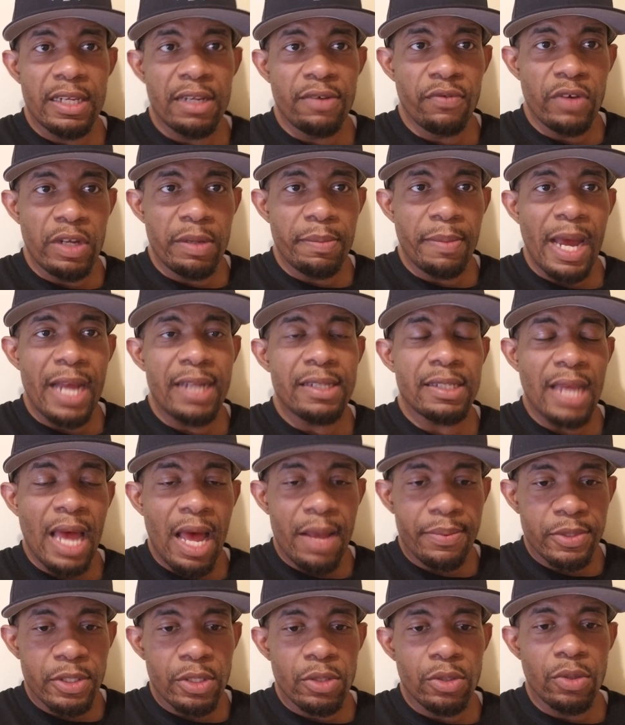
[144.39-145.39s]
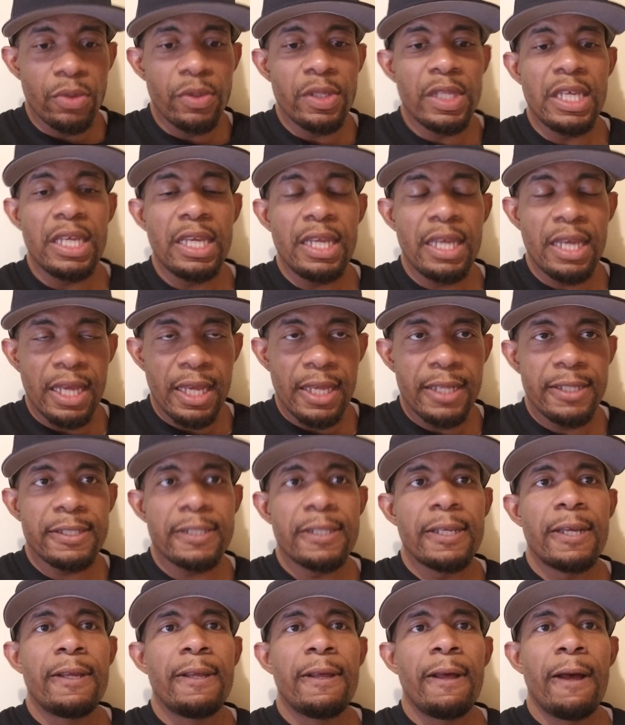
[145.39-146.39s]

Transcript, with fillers: the rematch? Absolutely, he is.